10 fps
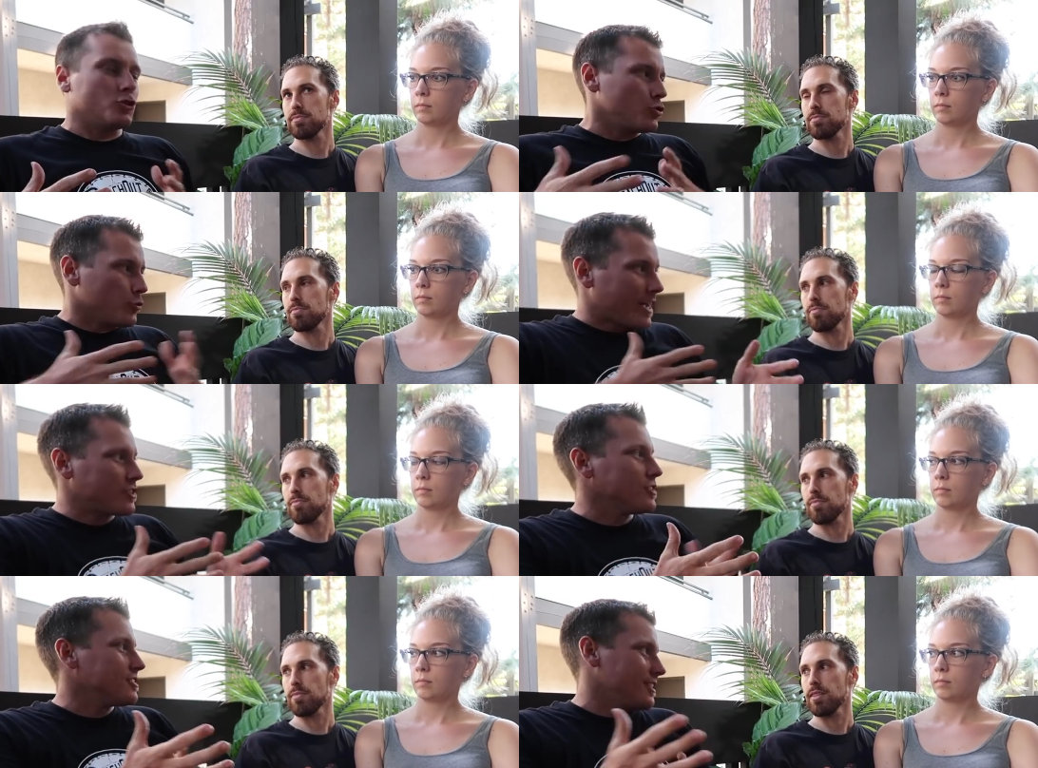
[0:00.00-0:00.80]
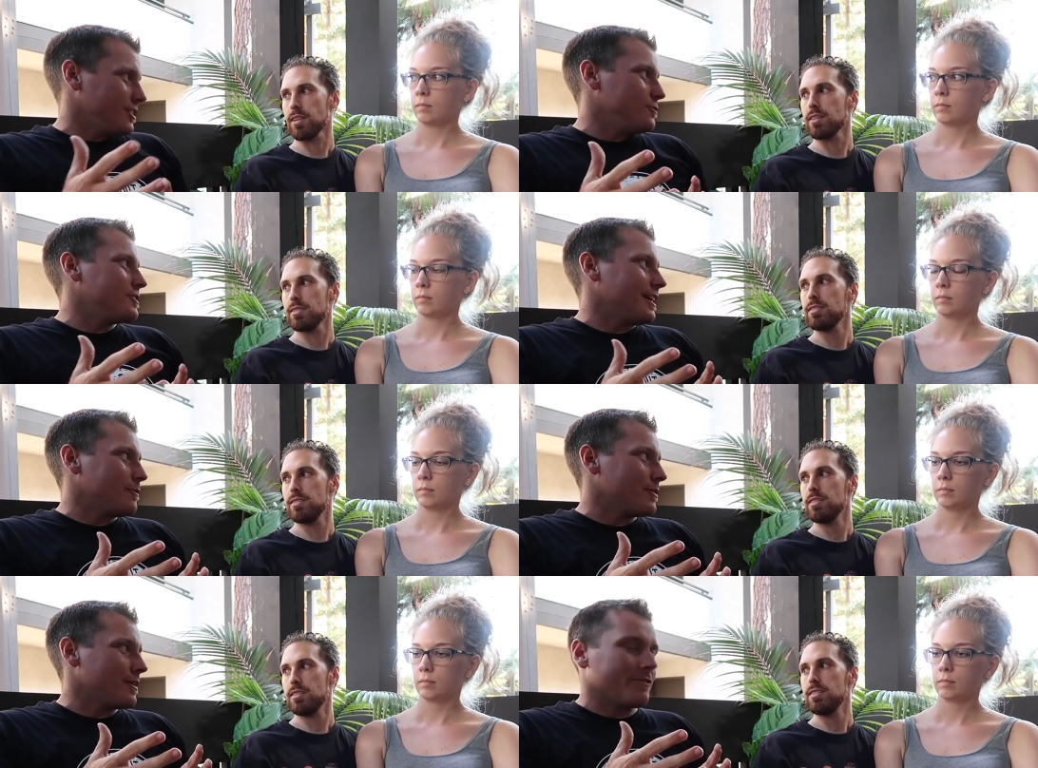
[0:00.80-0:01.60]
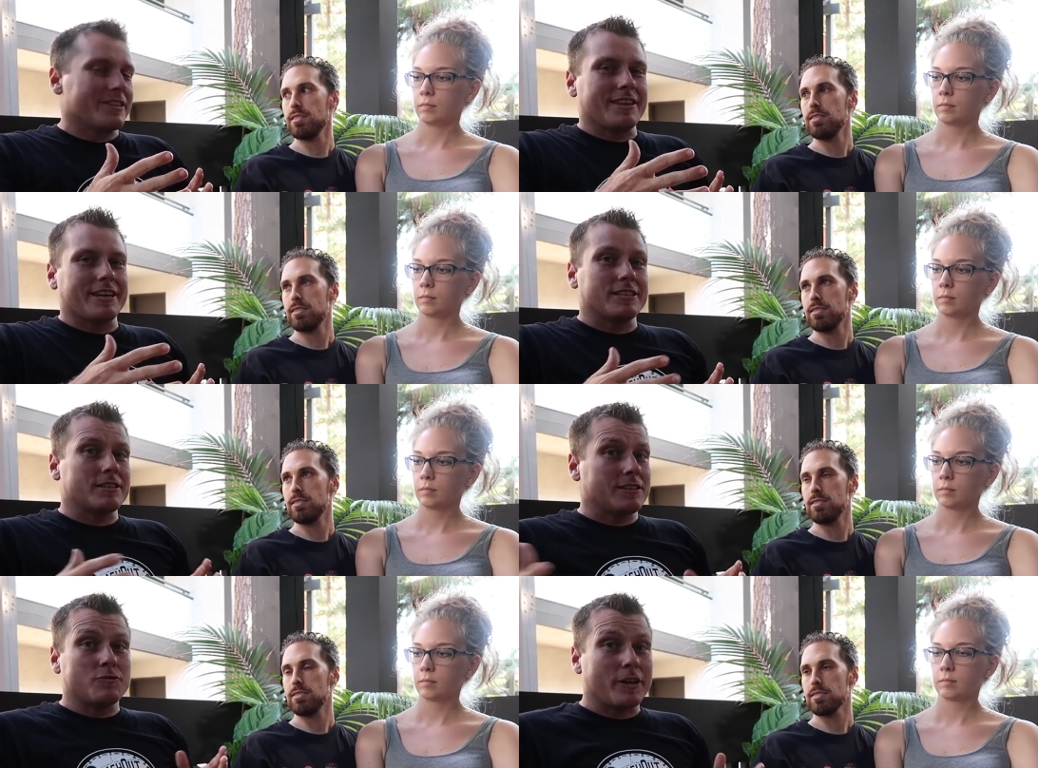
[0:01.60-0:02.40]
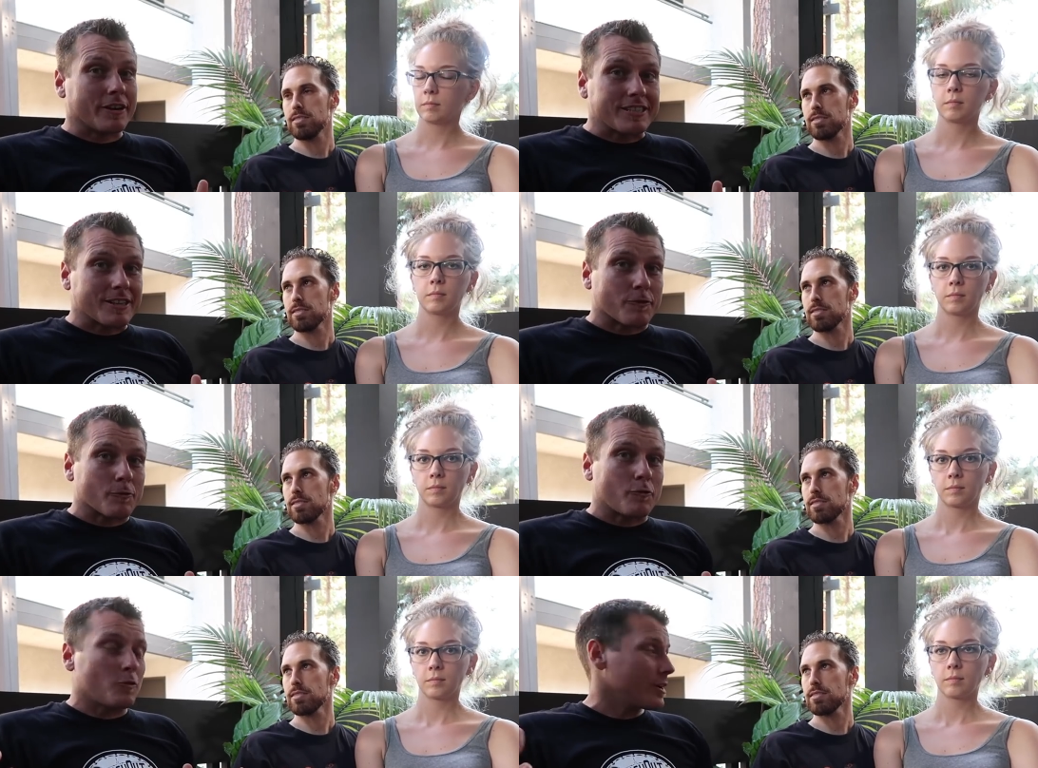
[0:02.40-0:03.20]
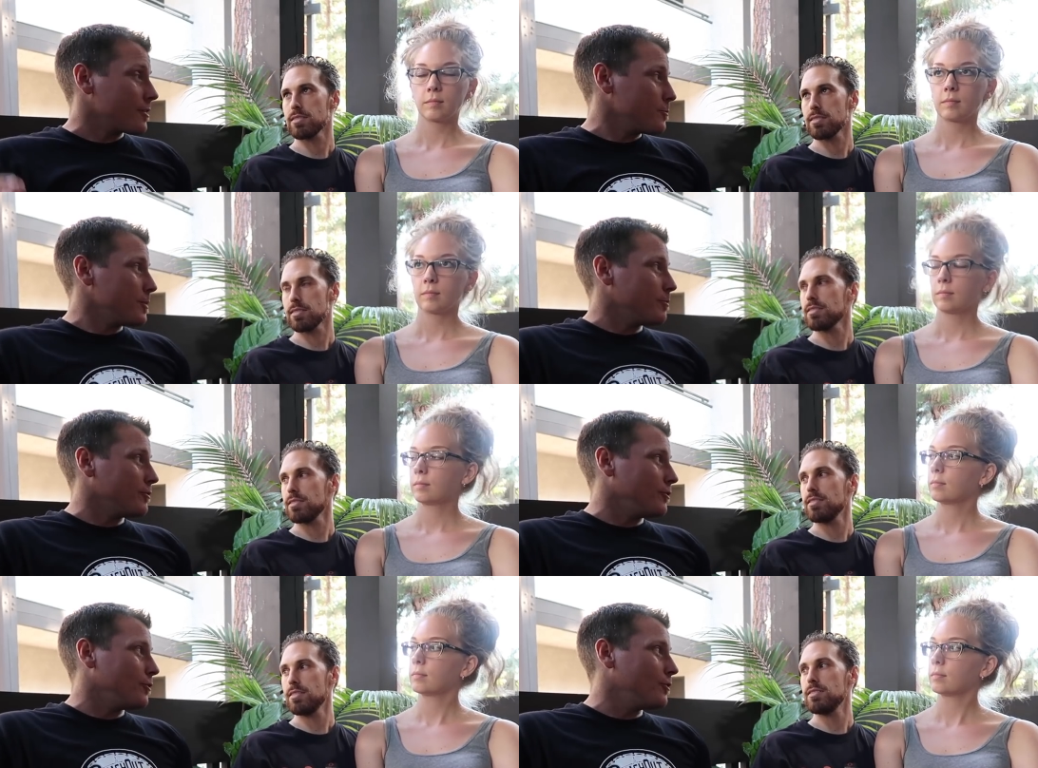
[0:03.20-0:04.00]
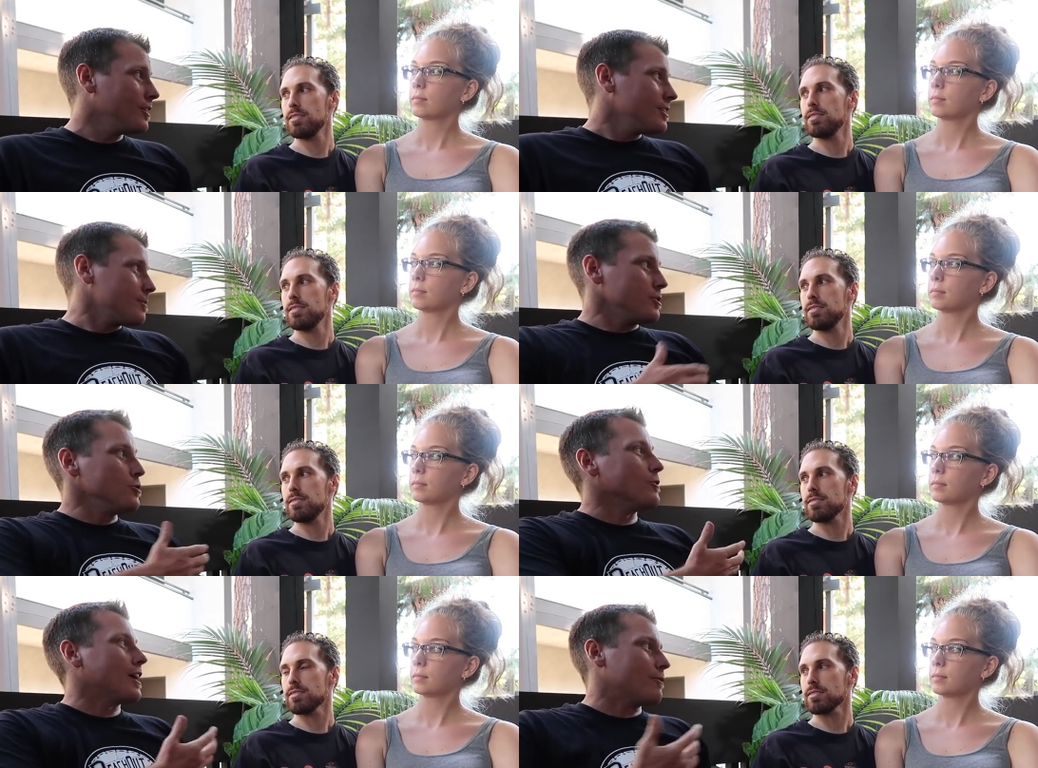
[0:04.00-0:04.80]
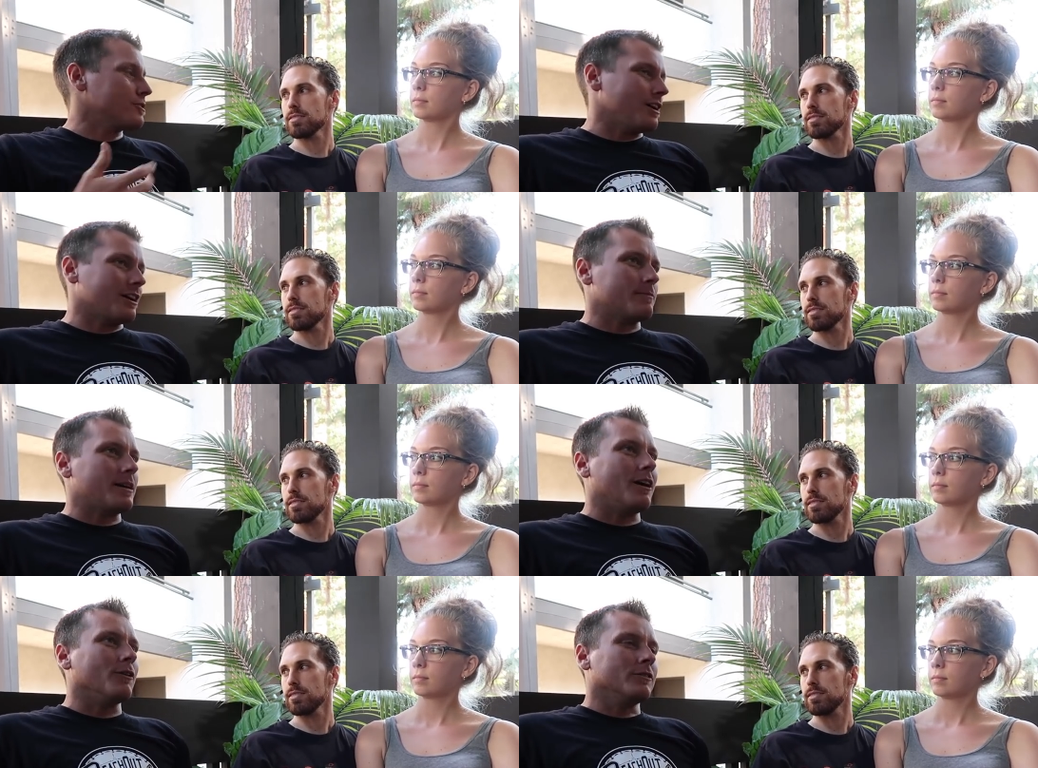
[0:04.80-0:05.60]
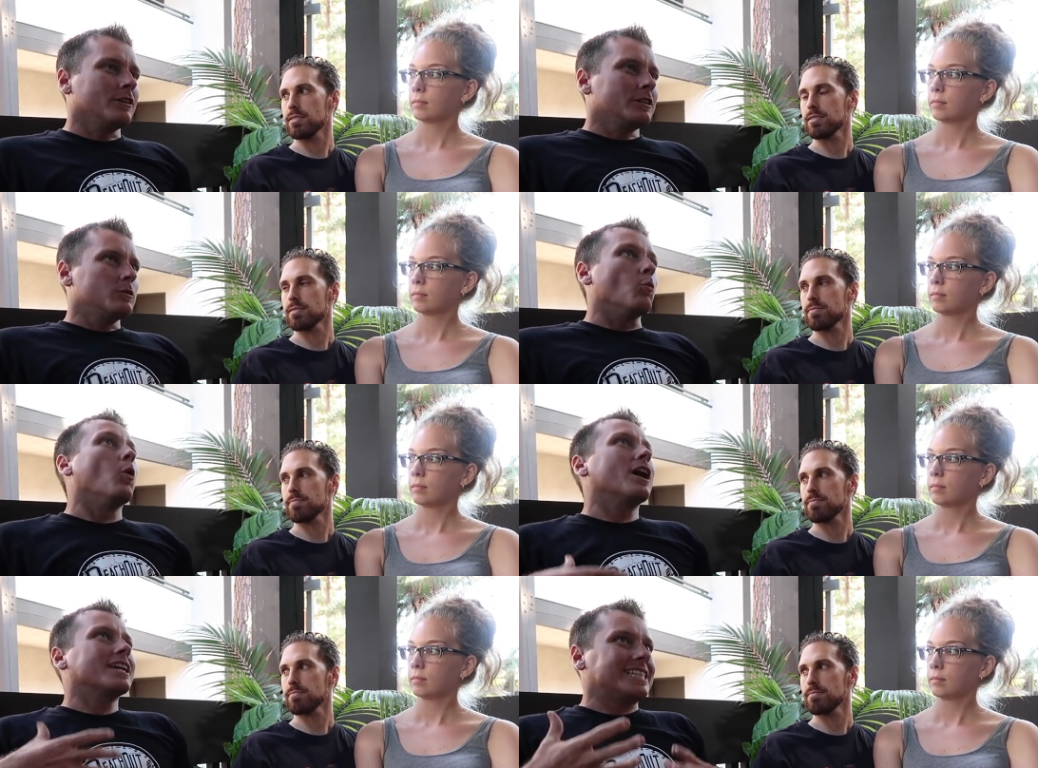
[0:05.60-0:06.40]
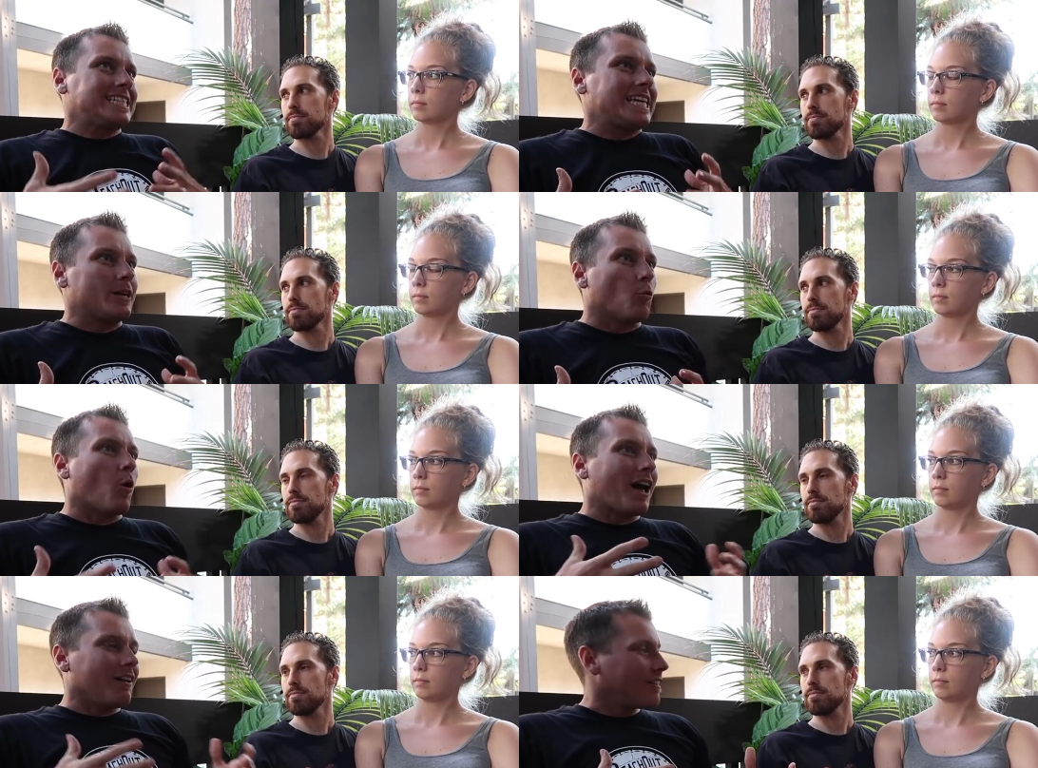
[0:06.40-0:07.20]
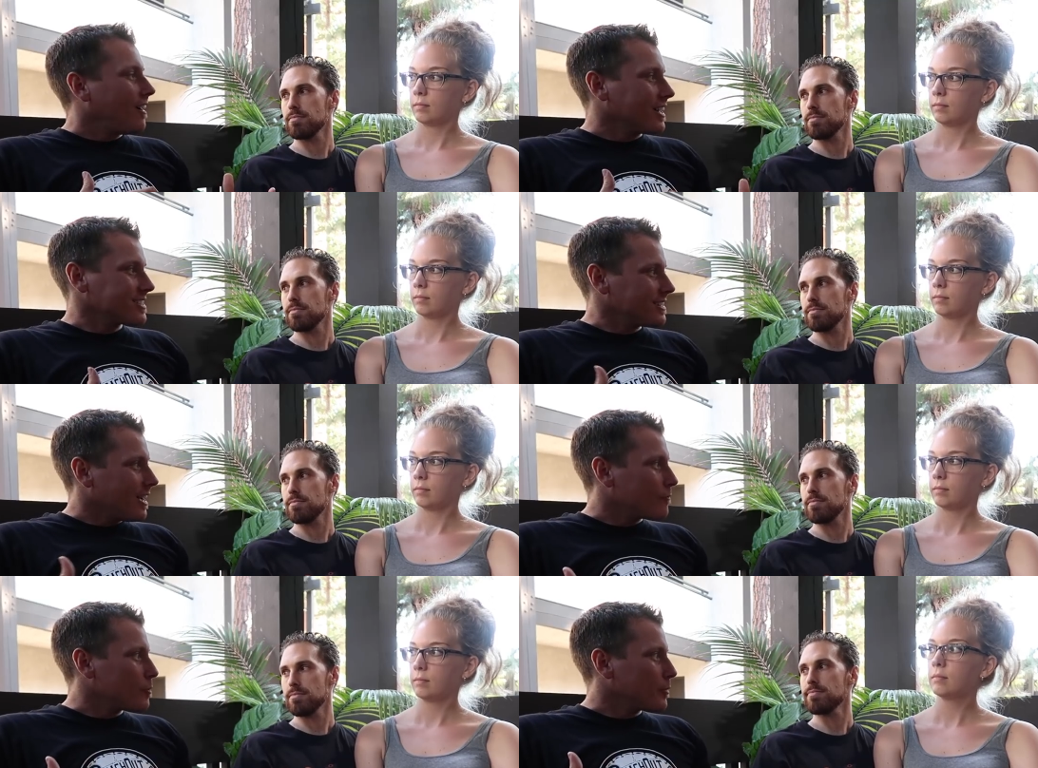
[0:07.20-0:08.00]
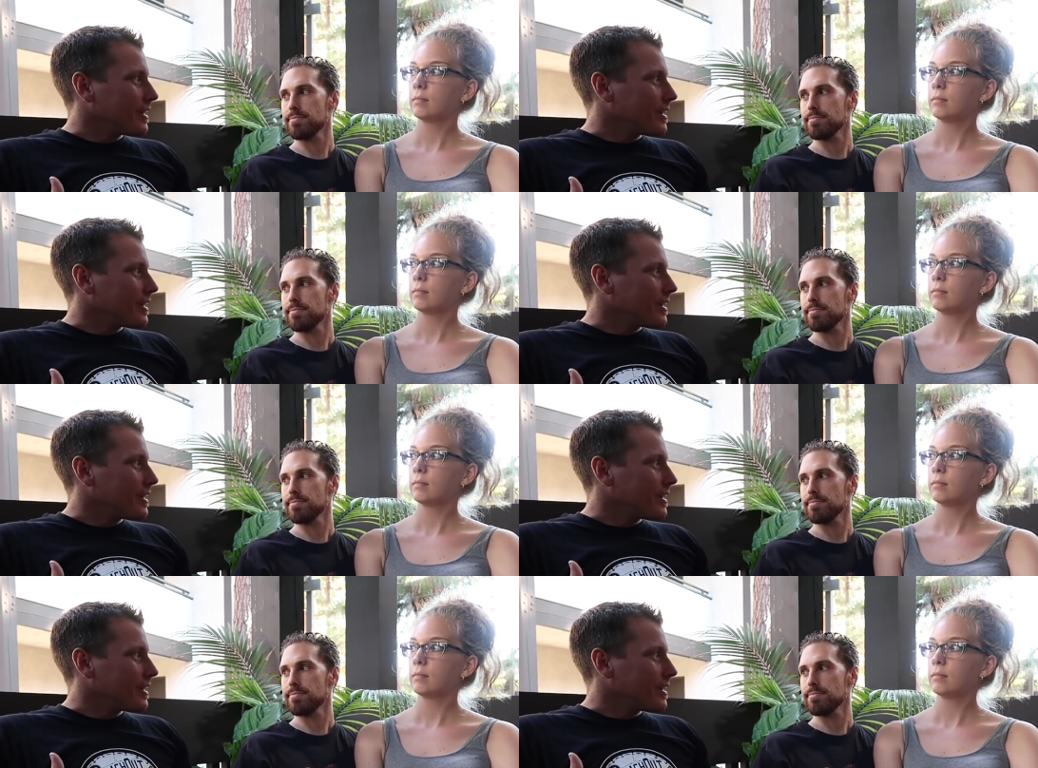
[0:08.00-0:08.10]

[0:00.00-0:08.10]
Speaker 1: the directions that you take with everything. It's very different from what other people do. I mean, you and I were talking about wanting to get wild caught stuff and